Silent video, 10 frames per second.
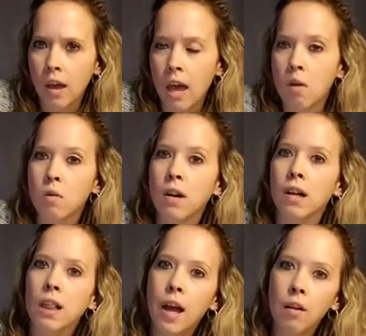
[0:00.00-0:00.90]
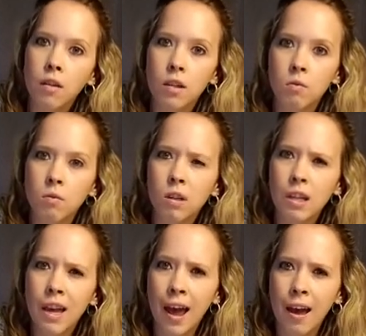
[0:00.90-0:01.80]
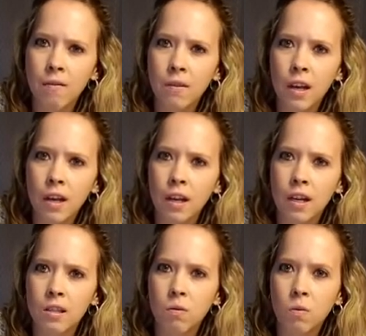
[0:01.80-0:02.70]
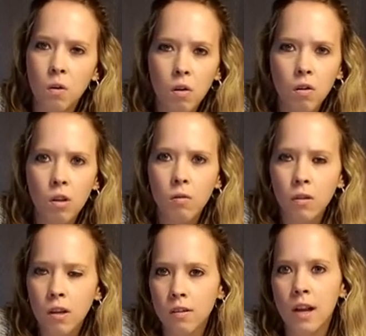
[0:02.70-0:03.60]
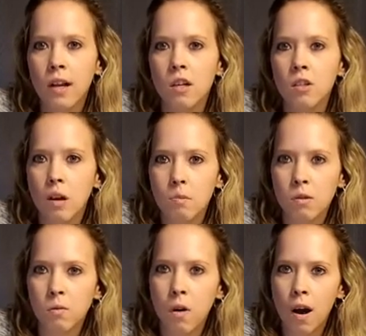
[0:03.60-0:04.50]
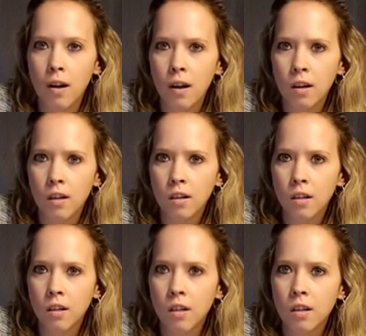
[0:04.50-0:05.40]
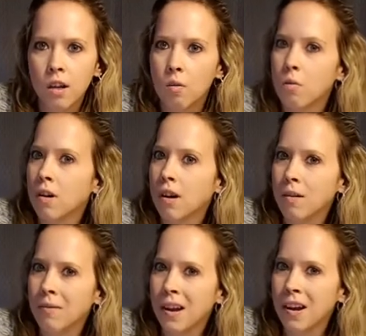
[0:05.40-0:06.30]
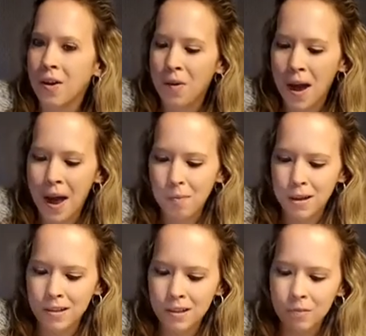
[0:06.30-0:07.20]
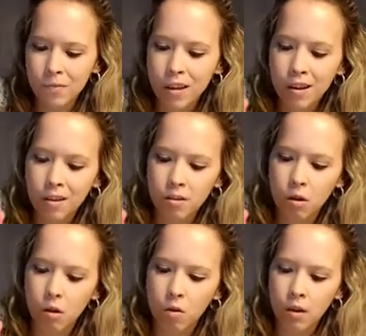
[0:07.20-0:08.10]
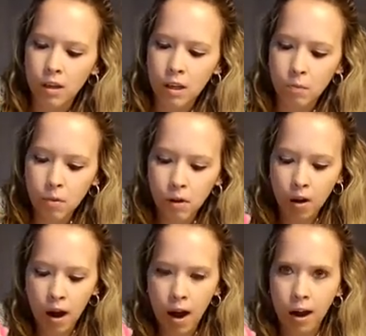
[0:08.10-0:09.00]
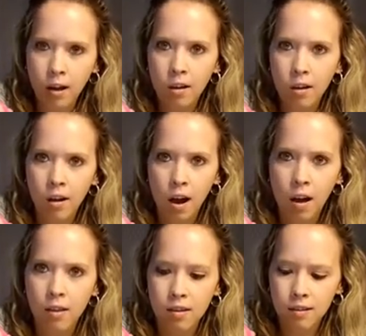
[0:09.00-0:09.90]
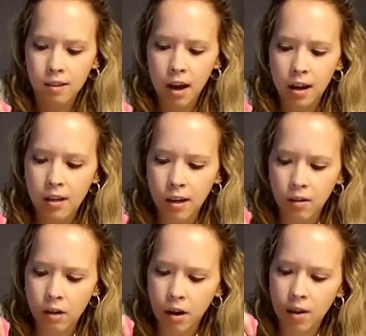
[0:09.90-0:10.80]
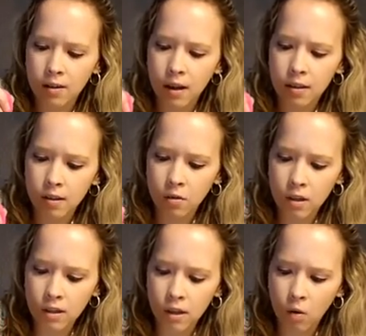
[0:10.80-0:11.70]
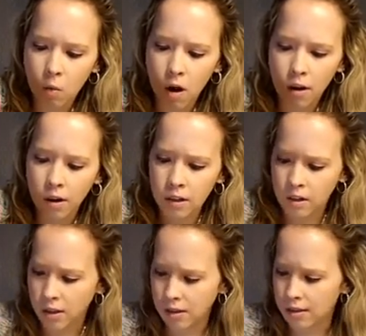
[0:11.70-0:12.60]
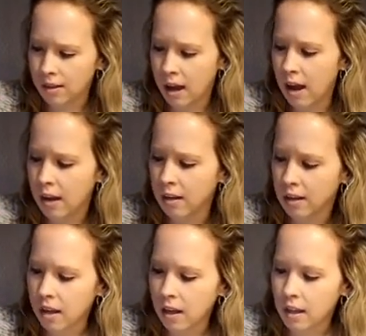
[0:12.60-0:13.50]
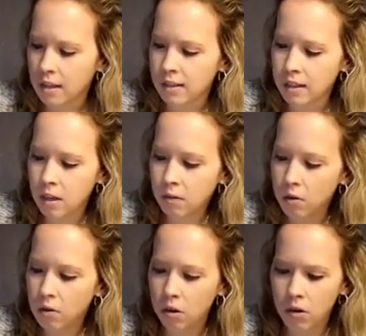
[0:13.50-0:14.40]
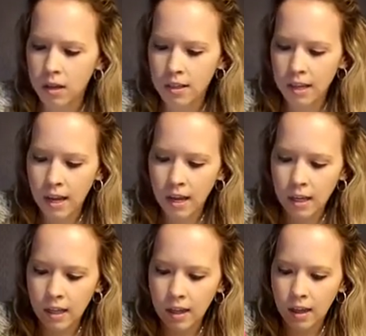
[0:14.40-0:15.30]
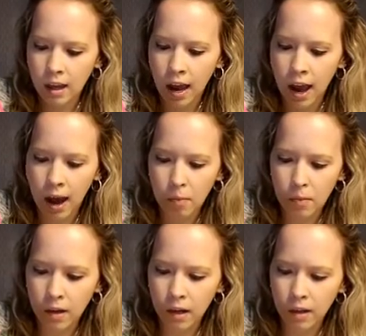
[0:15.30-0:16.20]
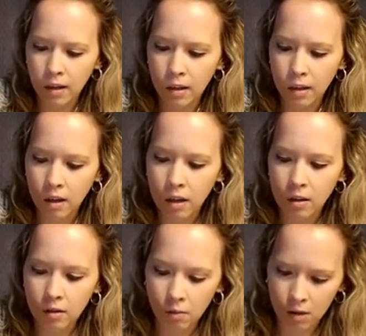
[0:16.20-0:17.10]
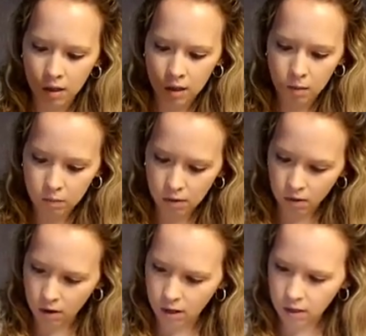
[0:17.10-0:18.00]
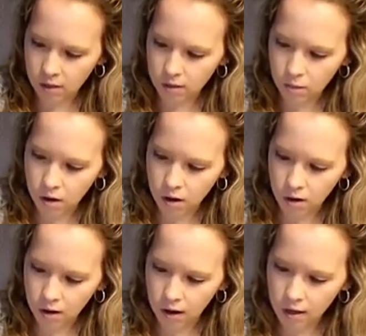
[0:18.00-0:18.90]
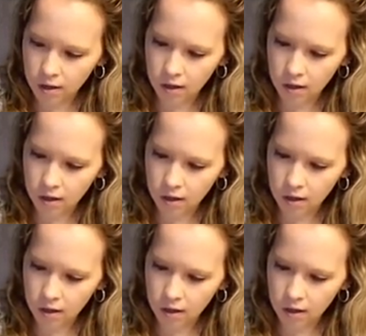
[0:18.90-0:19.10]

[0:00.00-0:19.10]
And when a cloud gets really heavy and gets full of little tiny drops of water, we're going to find out what happens. So keep your eye on the sky down here as I squeeze in the water into the sky and see if you notice anything happening. So I'm going to keep squirting this water in.